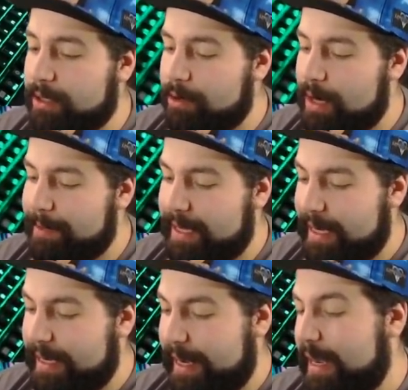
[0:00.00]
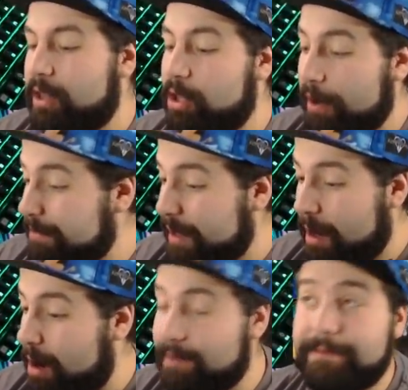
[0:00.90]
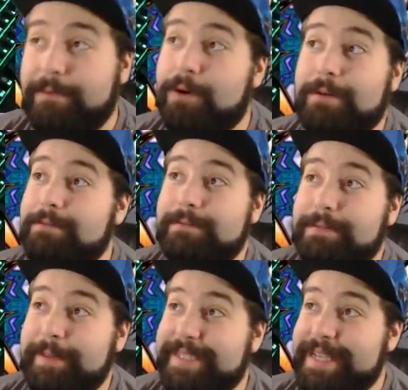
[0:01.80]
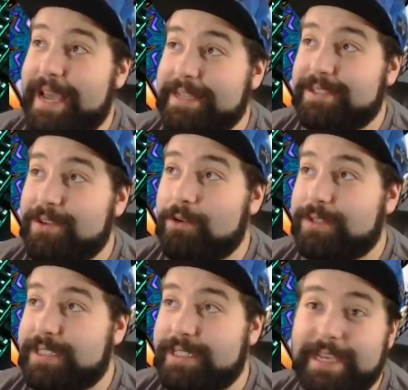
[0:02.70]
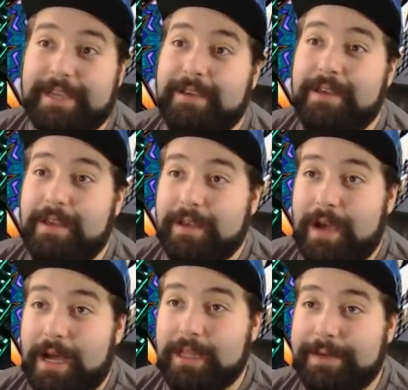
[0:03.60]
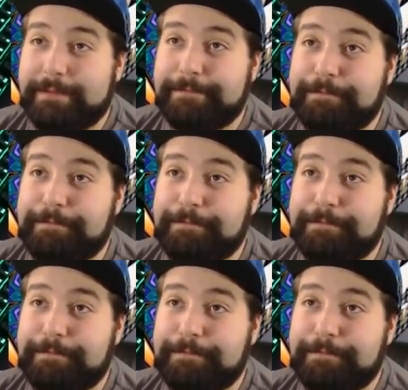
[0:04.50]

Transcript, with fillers: You know what I mean? And I love the art for BB Tag. It's so sick. I love it.